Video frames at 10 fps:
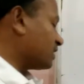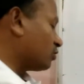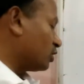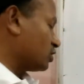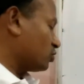
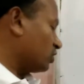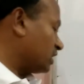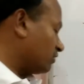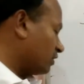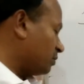equal to 0,
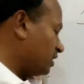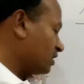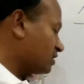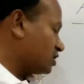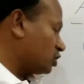that will be
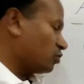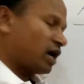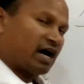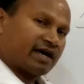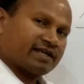0
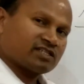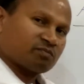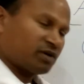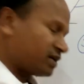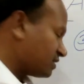Rs
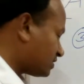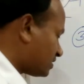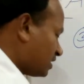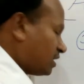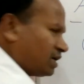
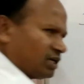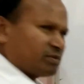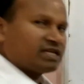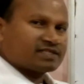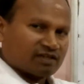plus, if
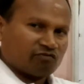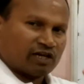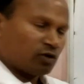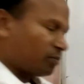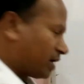there is some
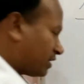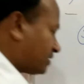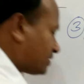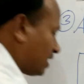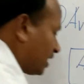value of
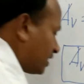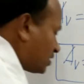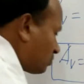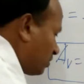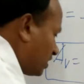Rs.
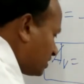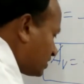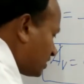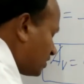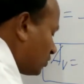Rs
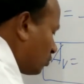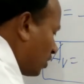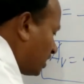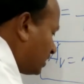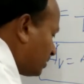plus
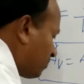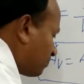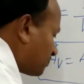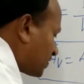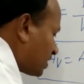what?
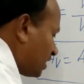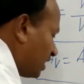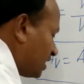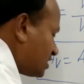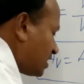
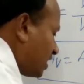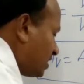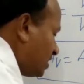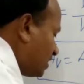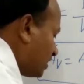
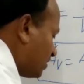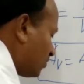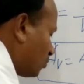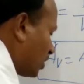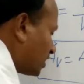Hi.
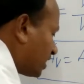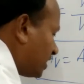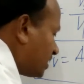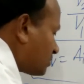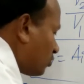What
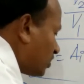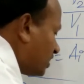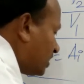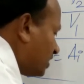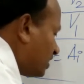current is flowing
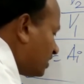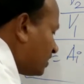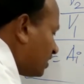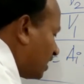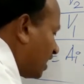here?
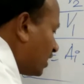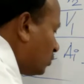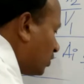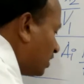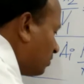
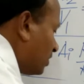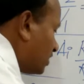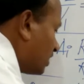I1.